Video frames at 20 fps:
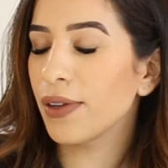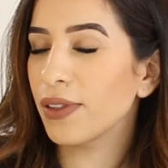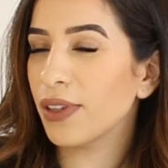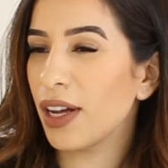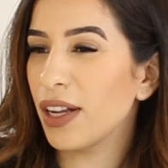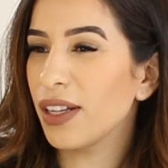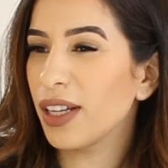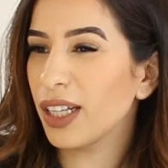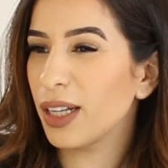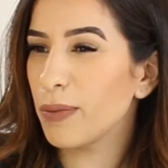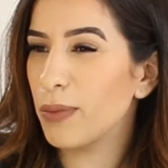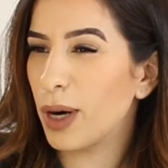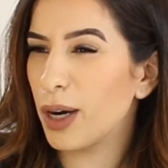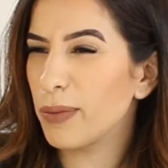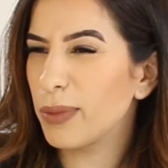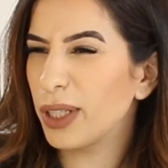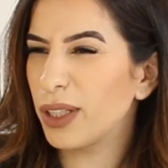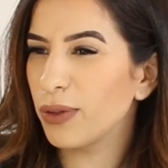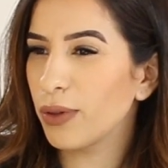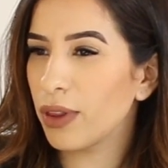It's kind of like a
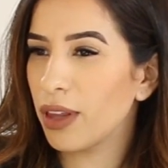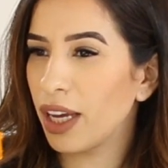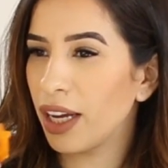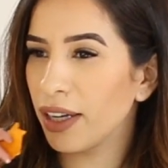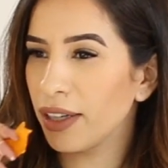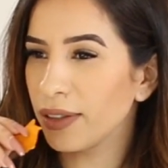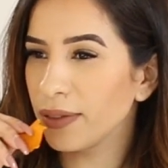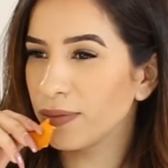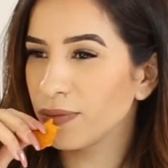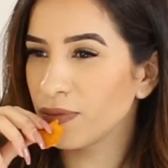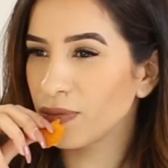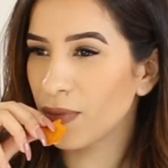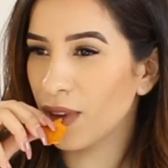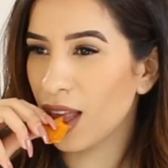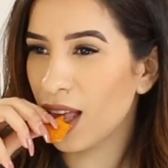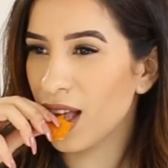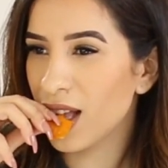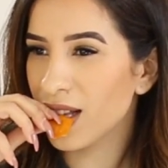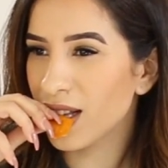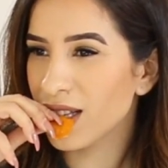barbecue thing.
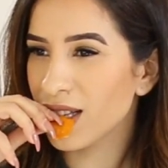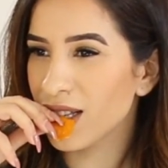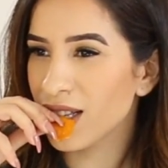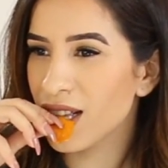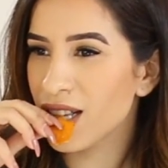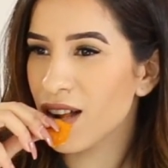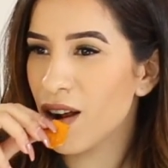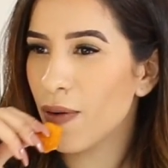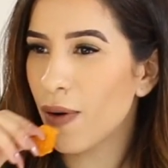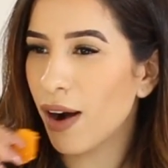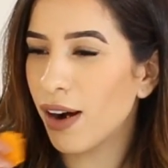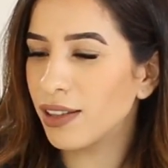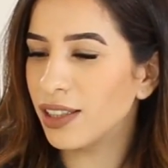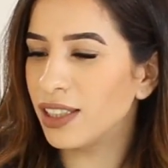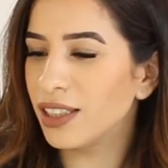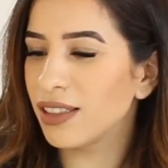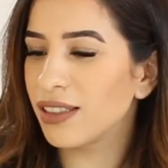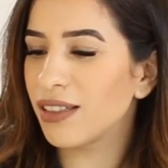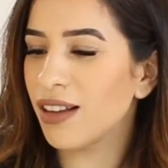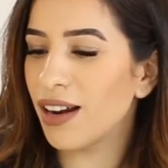
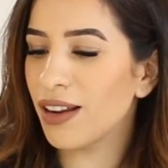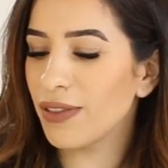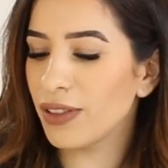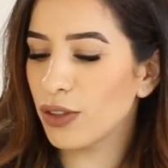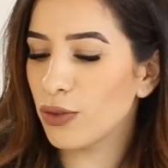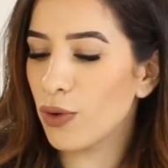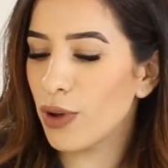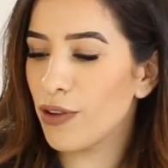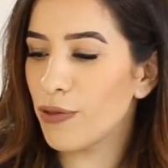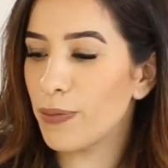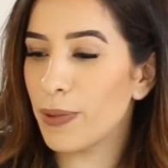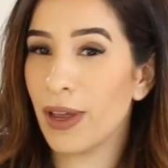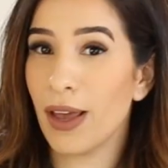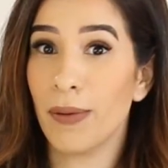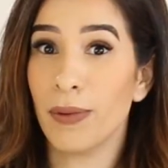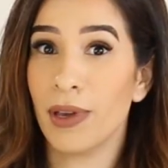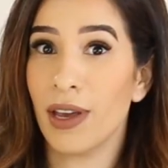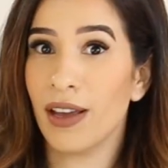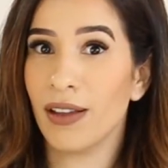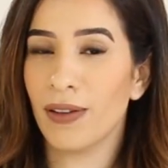And it's not even twelve p
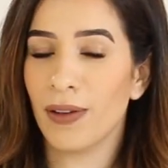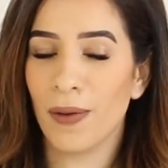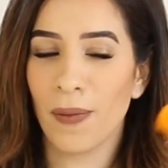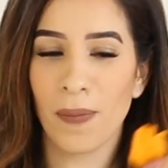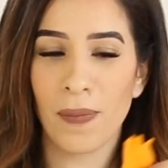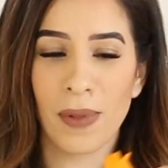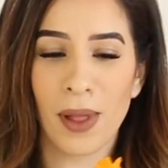m yet.